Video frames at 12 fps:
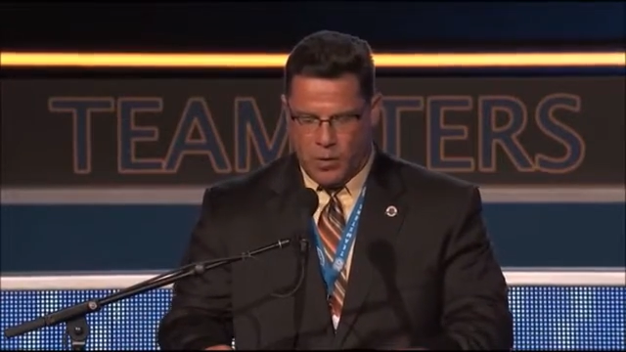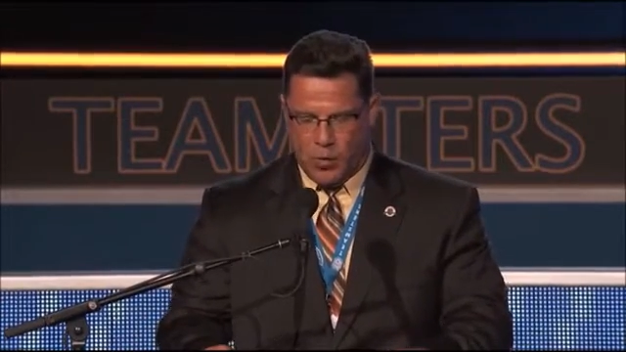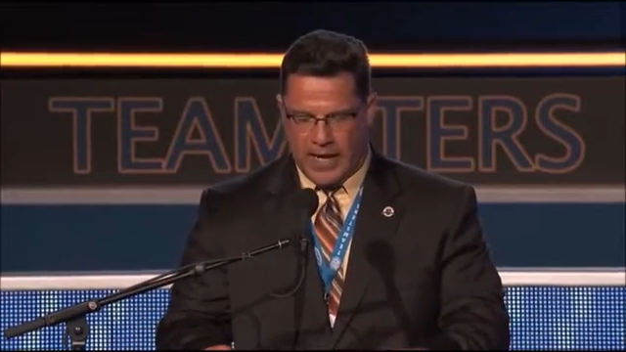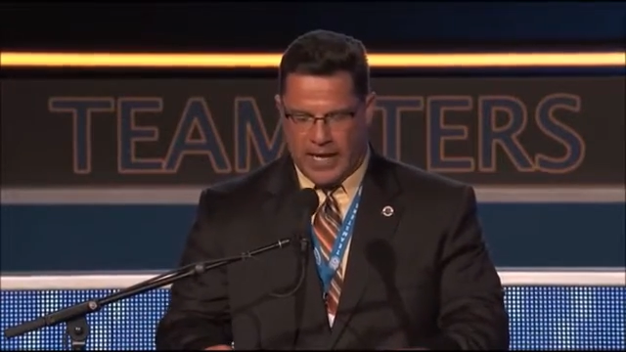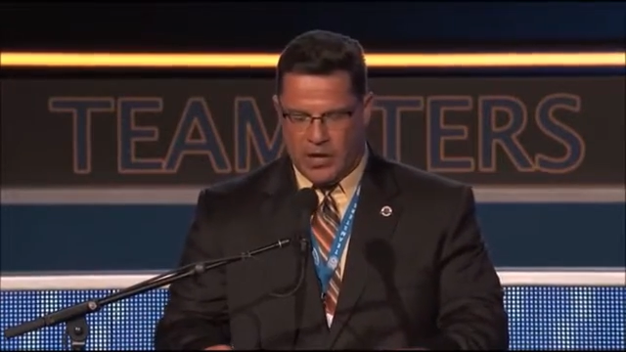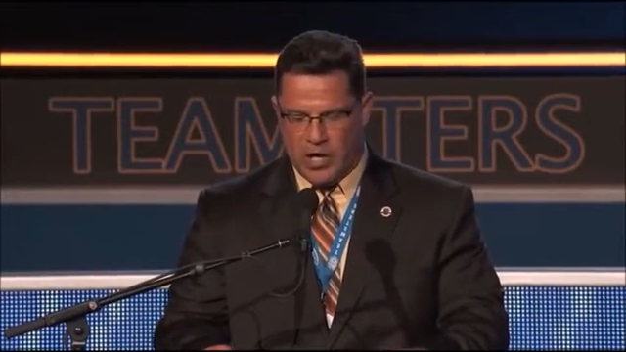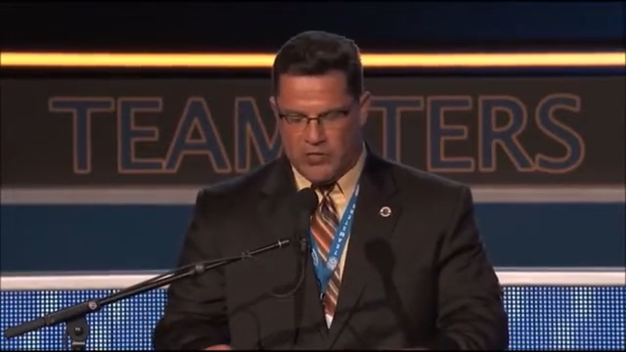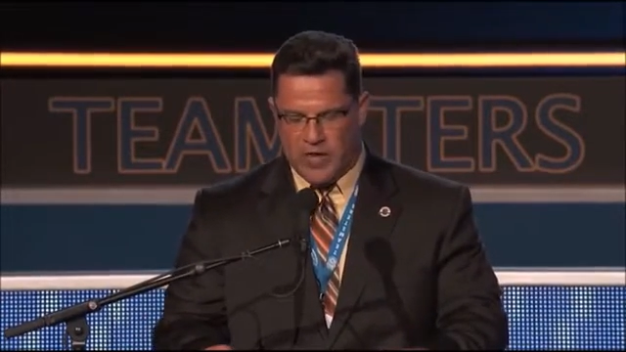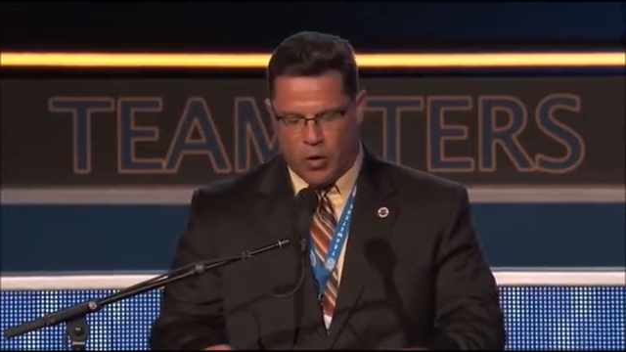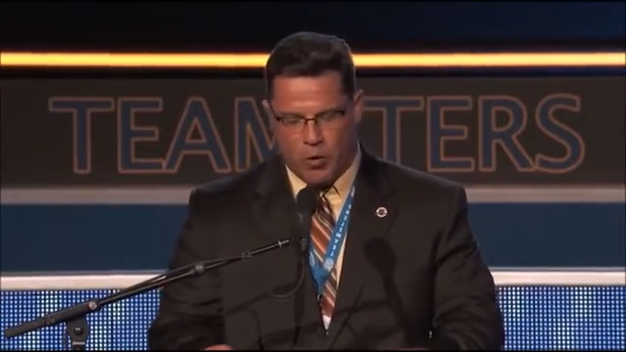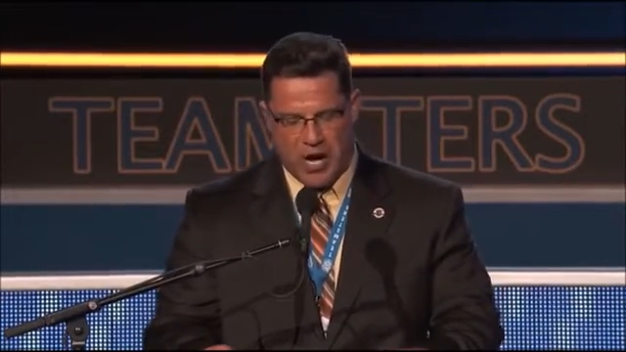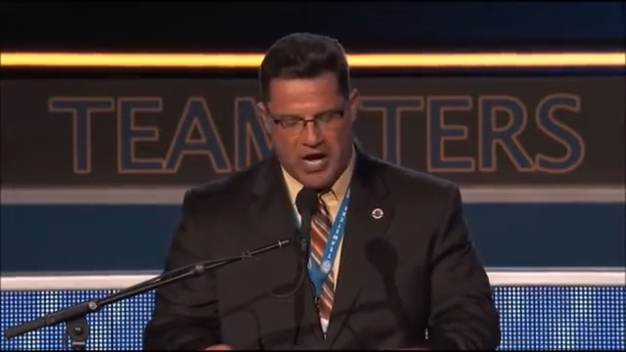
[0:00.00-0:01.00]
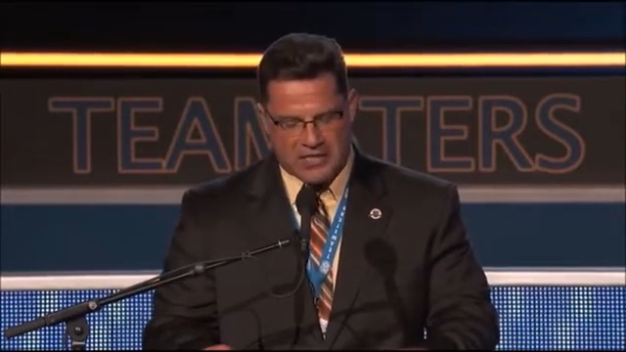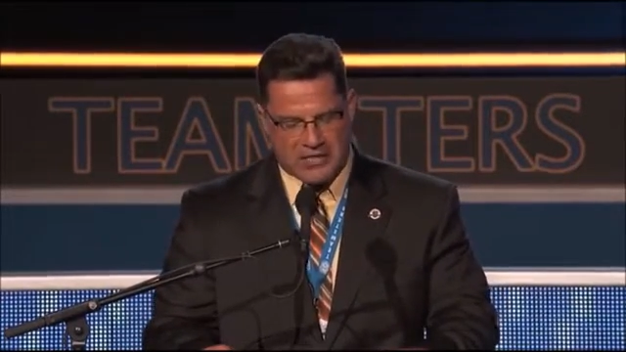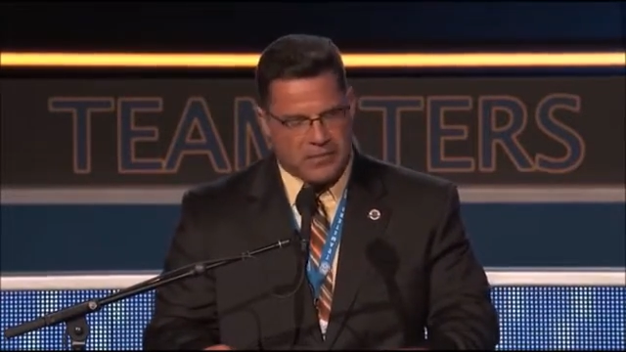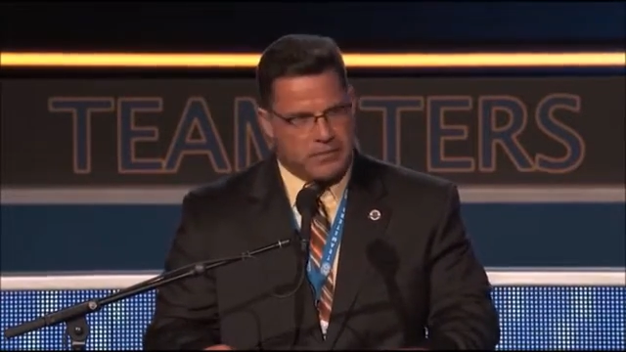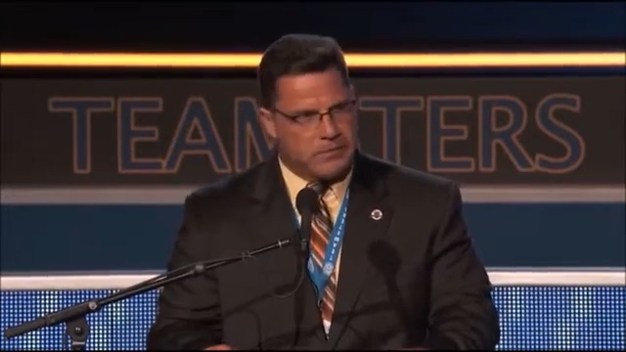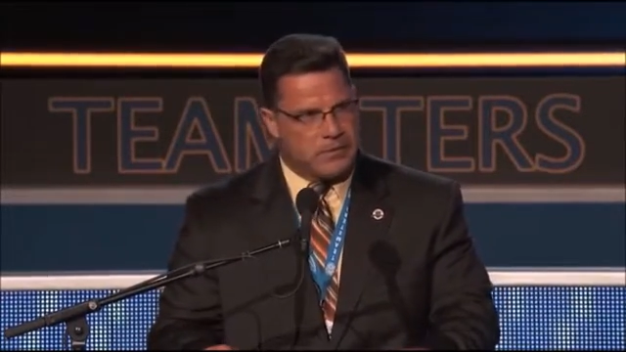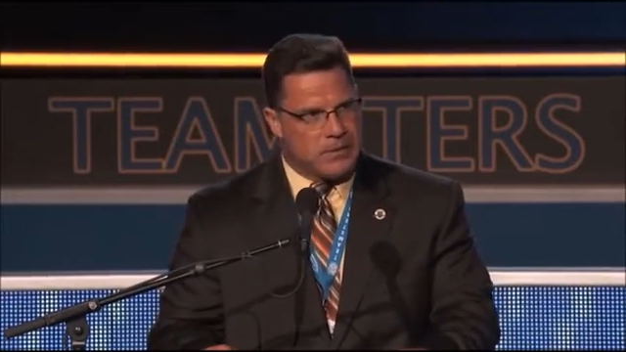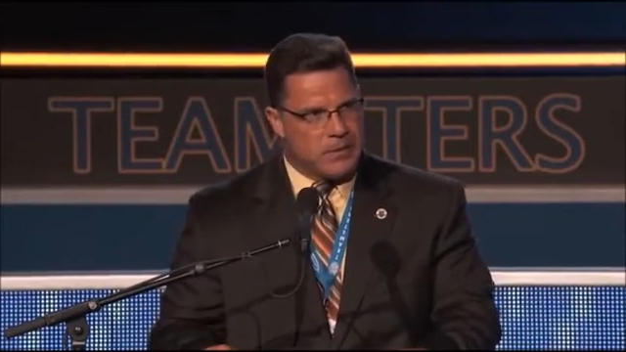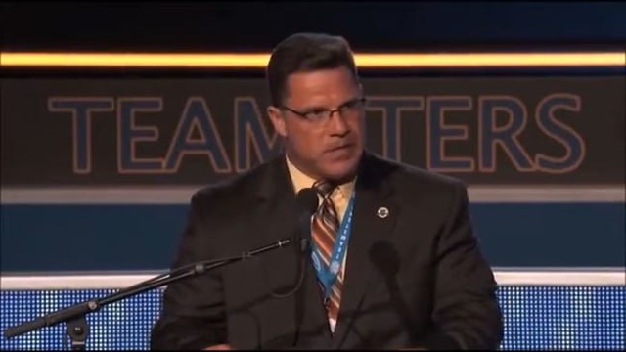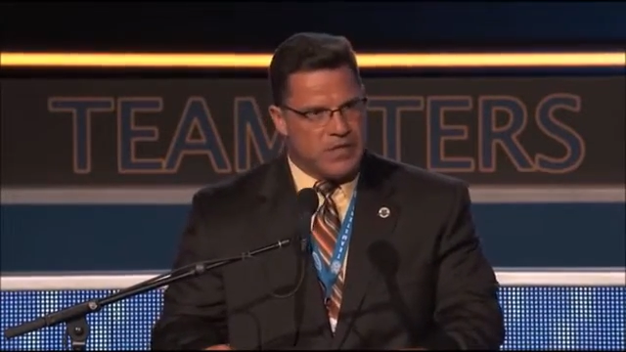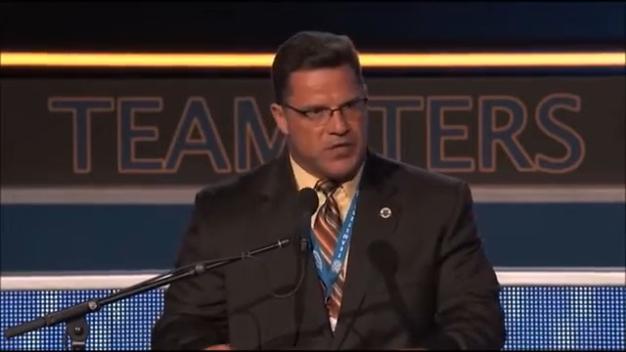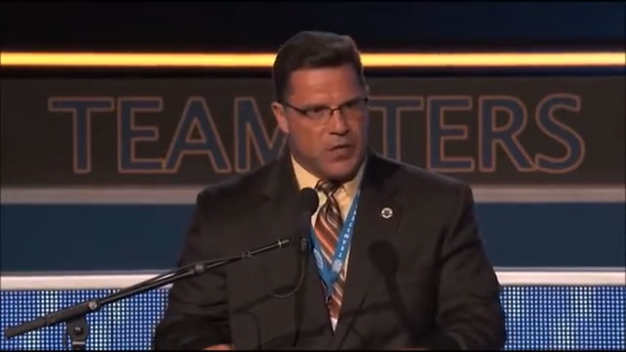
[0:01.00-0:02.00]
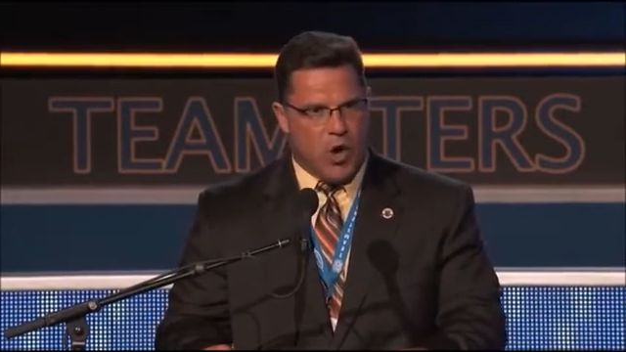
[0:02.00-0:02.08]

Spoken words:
What I learned there was the